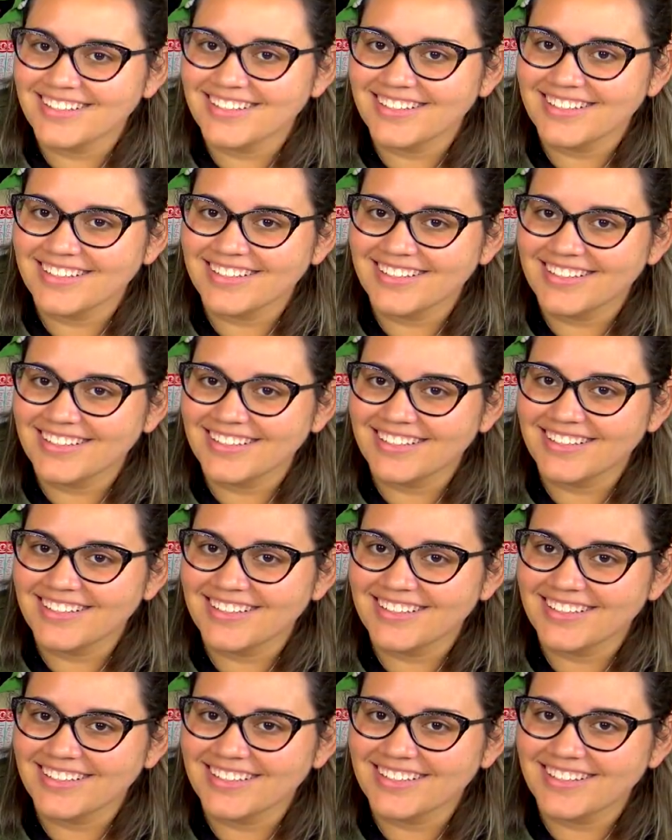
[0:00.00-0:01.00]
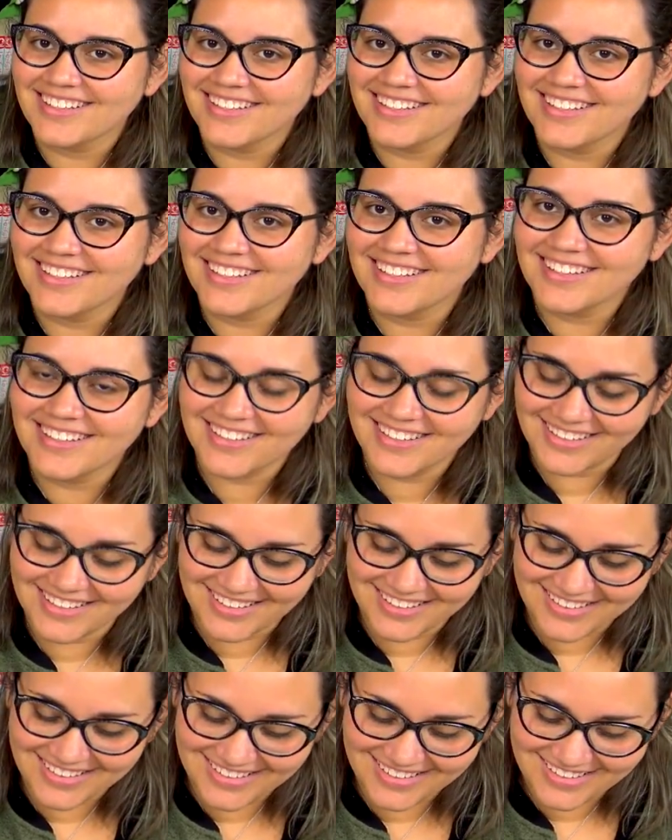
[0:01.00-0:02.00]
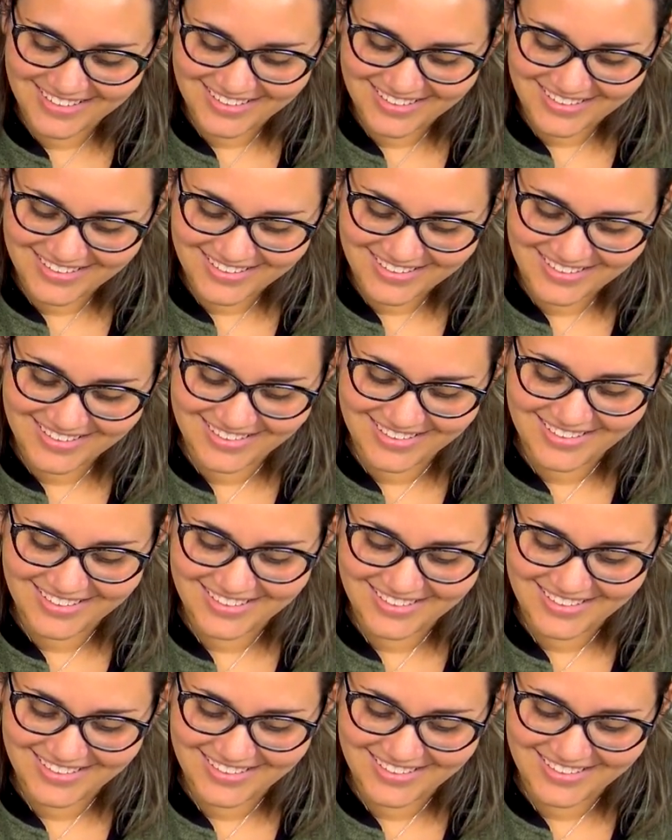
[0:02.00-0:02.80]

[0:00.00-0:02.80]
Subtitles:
No words are spoken by the person on screen.